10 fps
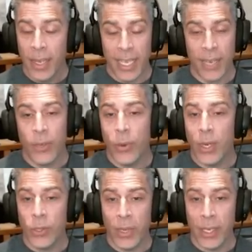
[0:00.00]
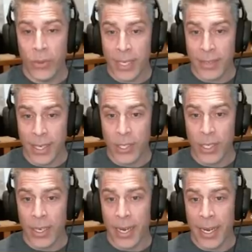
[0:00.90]
If you are doing a
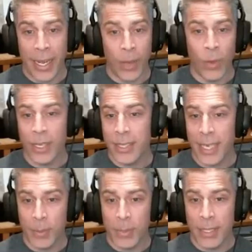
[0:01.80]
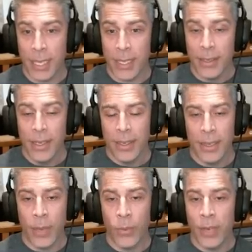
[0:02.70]
translation, want to stay up to date,
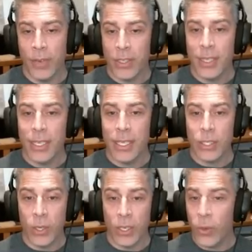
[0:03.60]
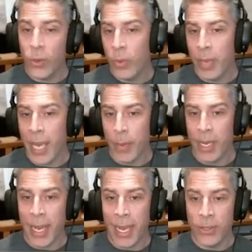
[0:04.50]
let one of us on the Discord know. We'll be happy
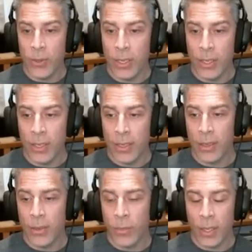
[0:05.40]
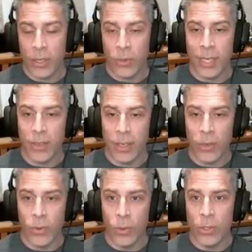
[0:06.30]
to add you with the translator
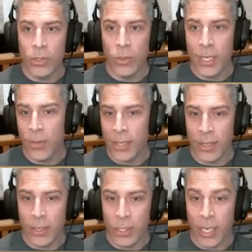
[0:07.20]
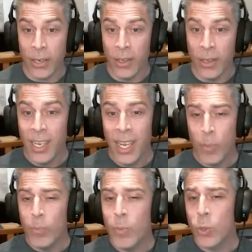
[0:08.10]
role to the translator channel.
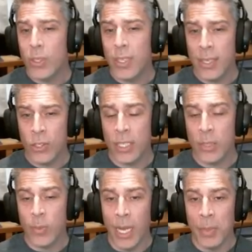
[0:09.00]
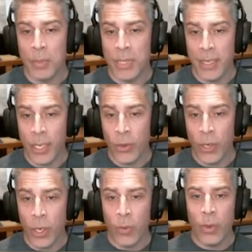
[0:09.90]
Mostly it's just pop-ups that let you
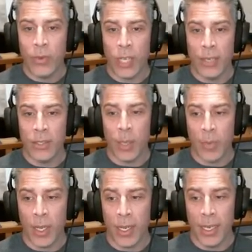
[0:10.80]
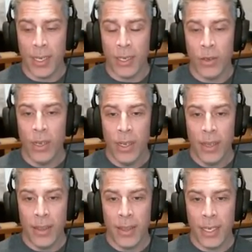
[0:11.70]
know when we've changed something in
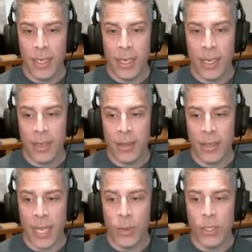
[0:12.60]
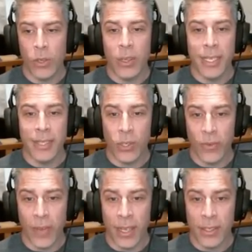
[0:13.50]
the language localization
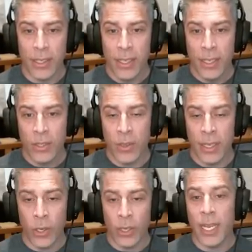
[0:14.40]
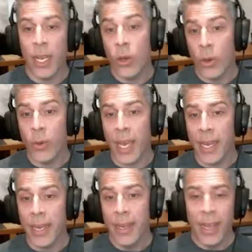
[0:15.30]
files, so that you can say, oh,
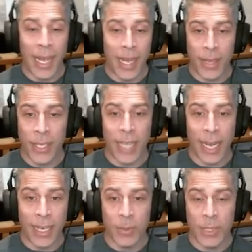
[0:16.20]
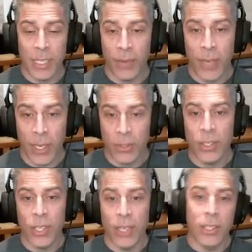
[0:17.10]
okay, they just added some stuff. Here's the
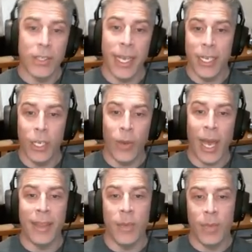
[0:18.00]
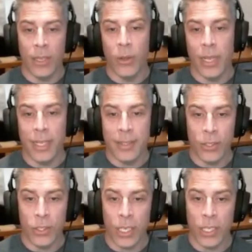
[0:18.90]
changes. I can go add them in the
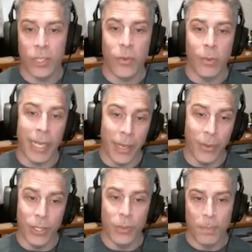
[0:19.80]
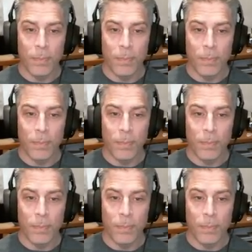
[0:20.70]
localization changes for my language.